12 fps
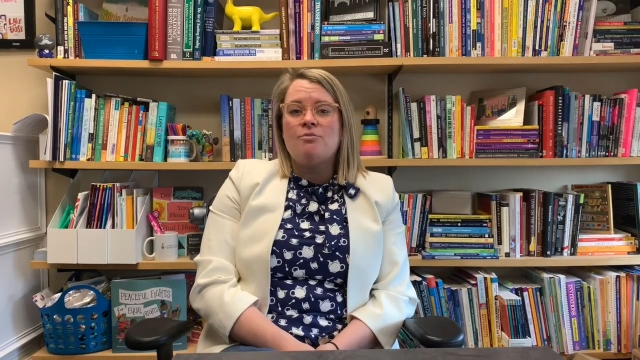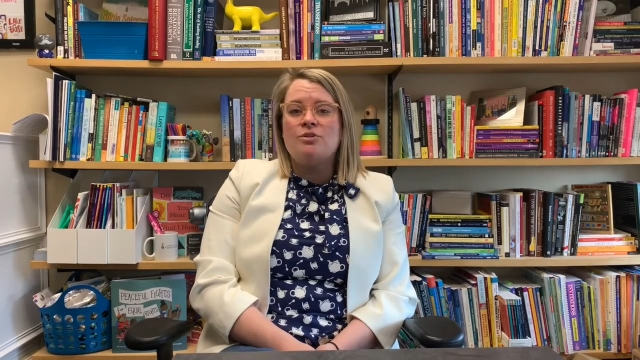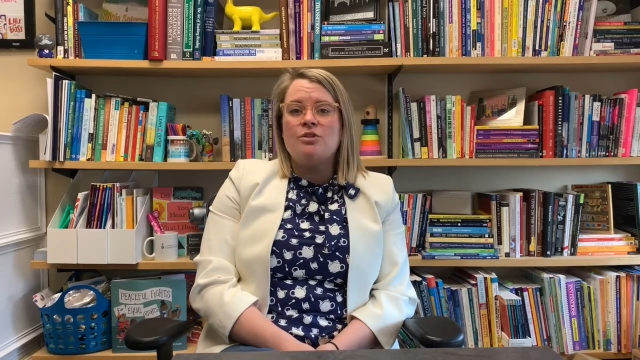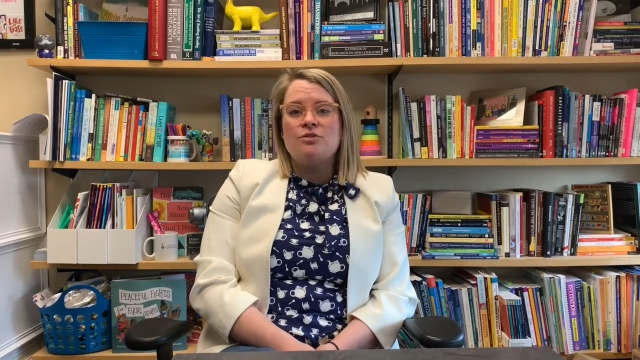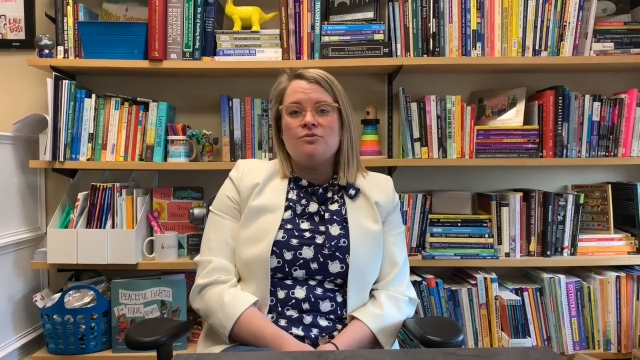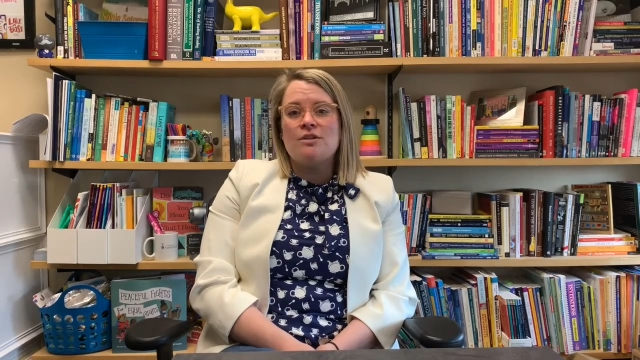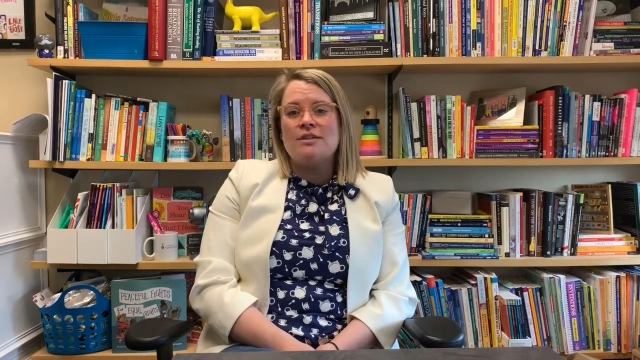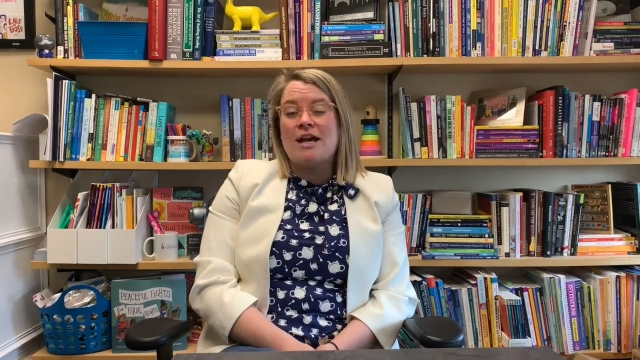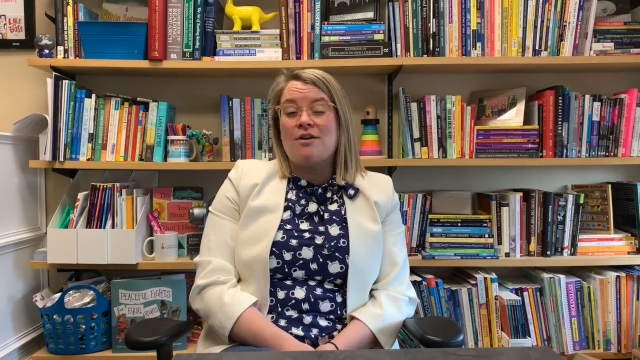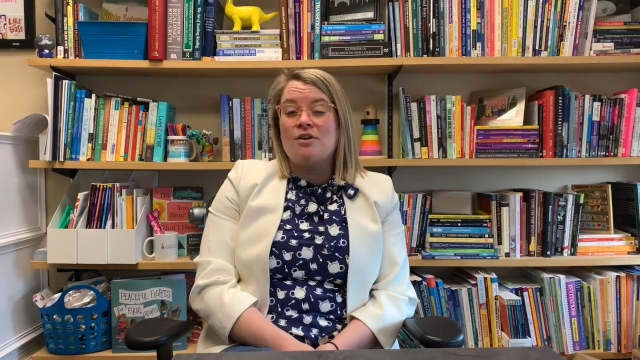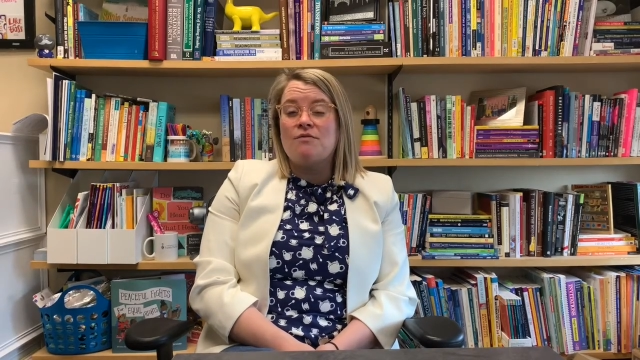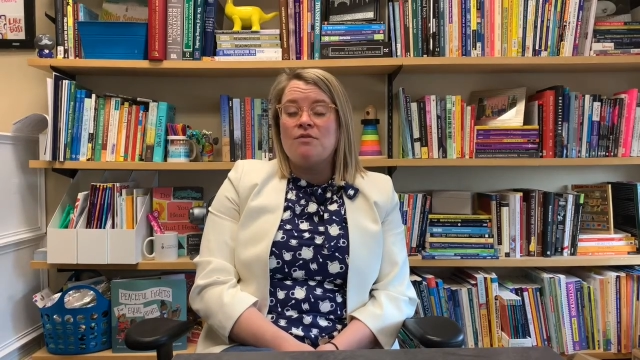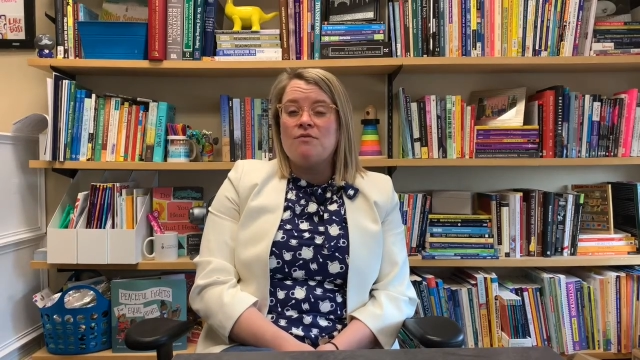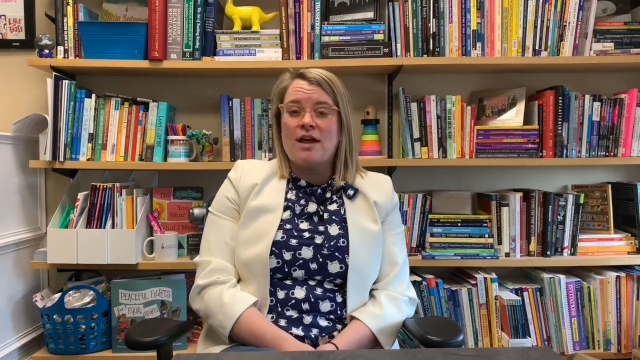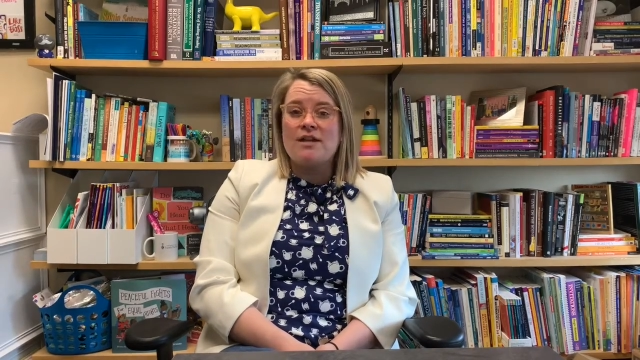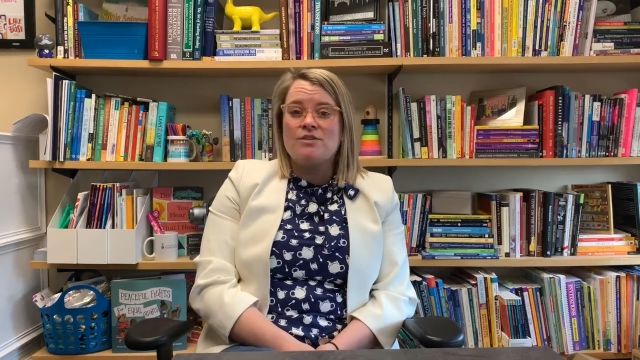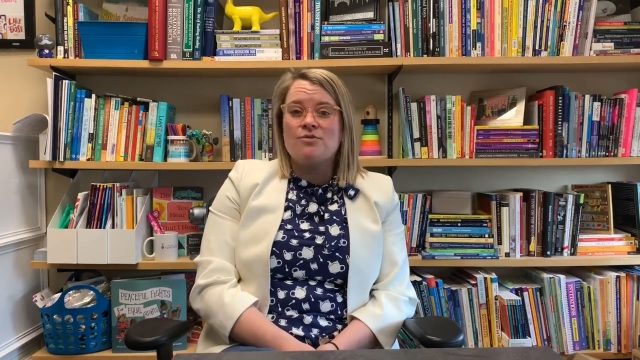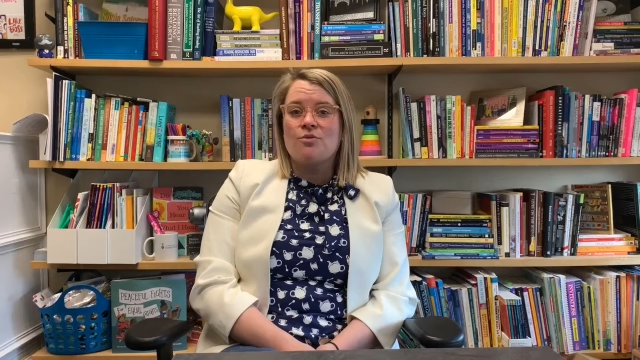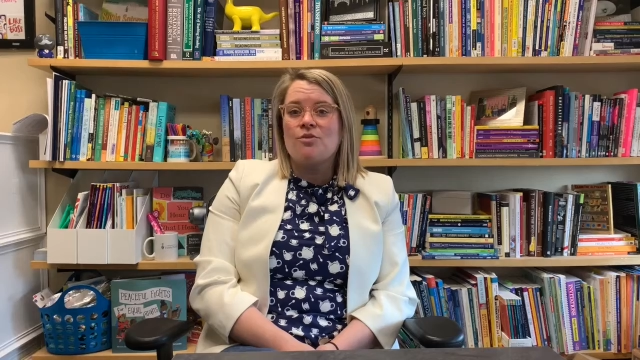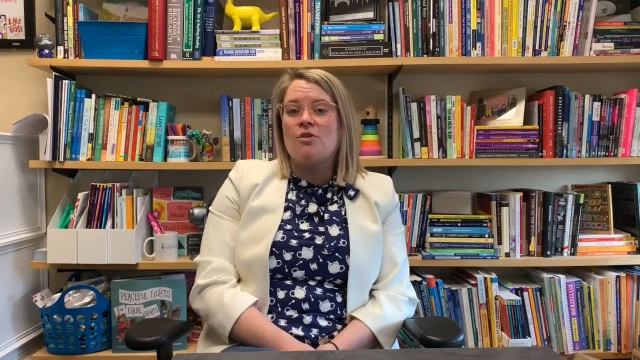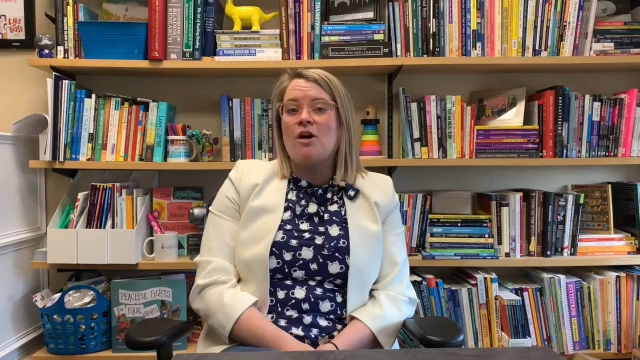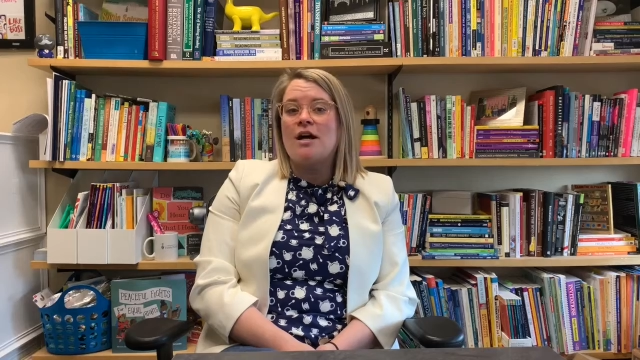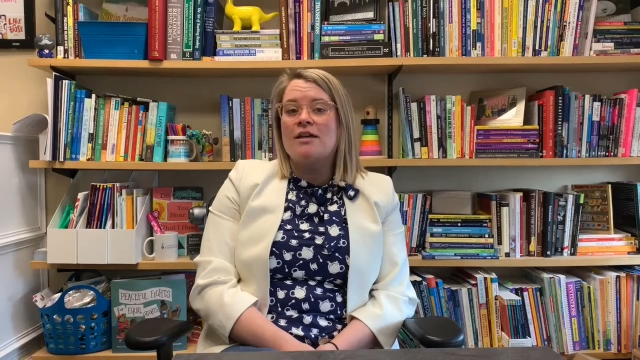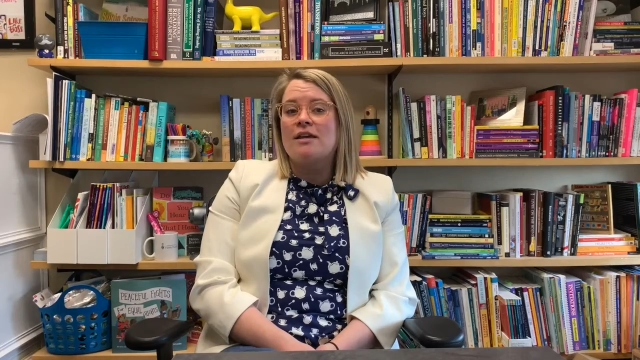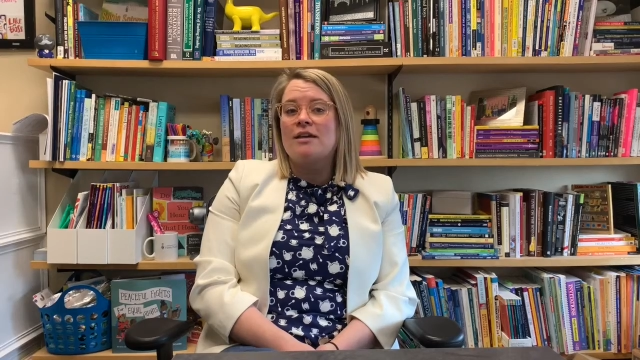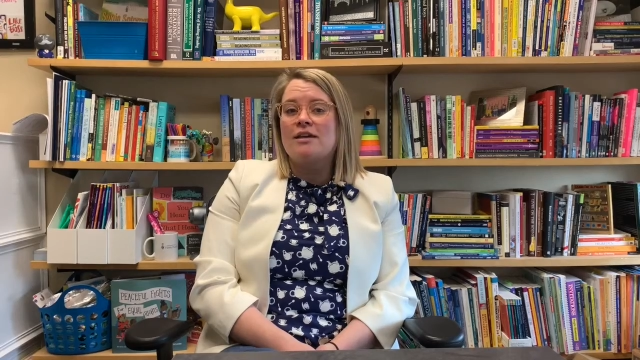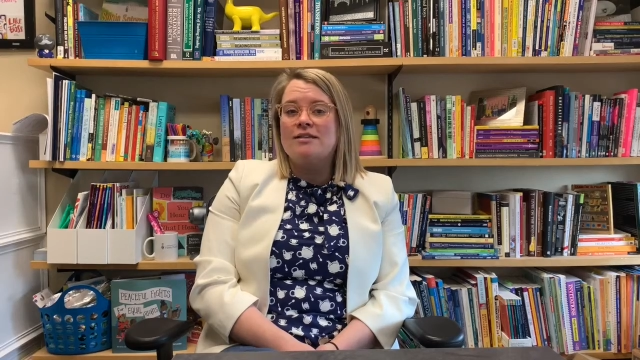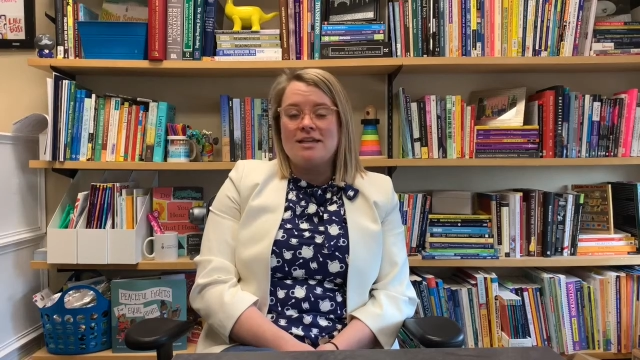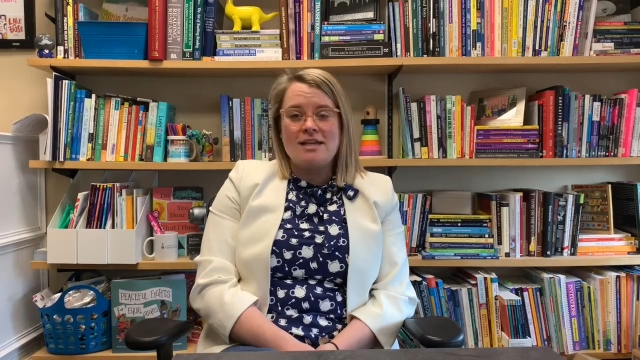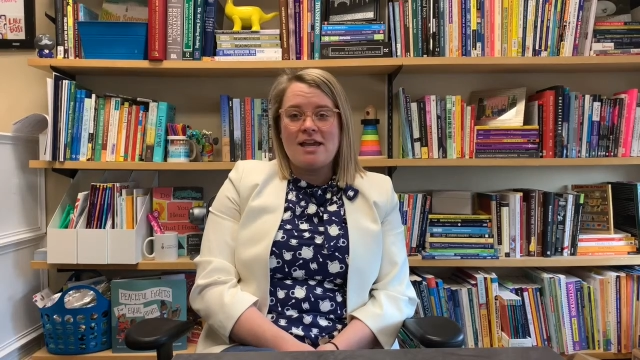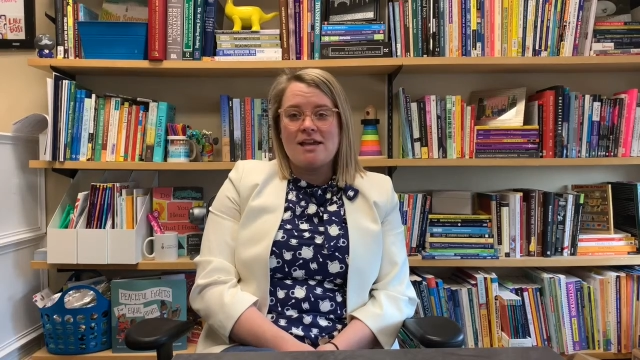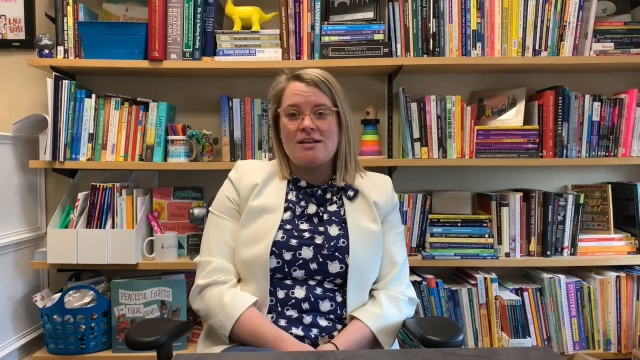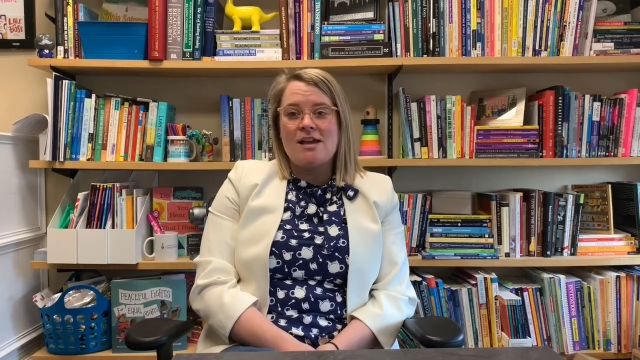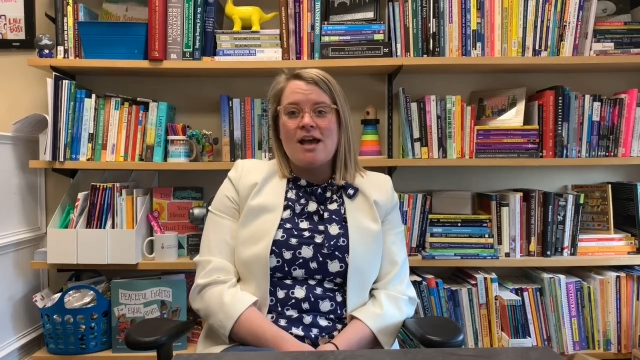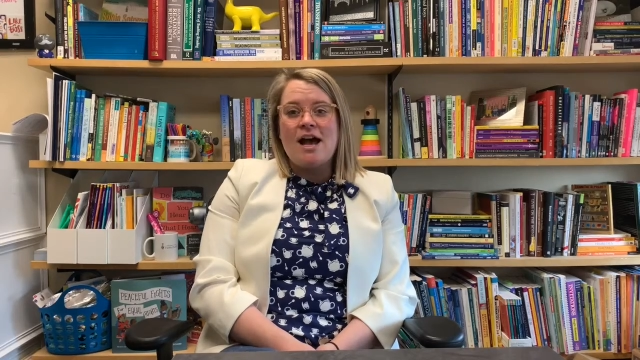to the sound of a vent or the clock ticking.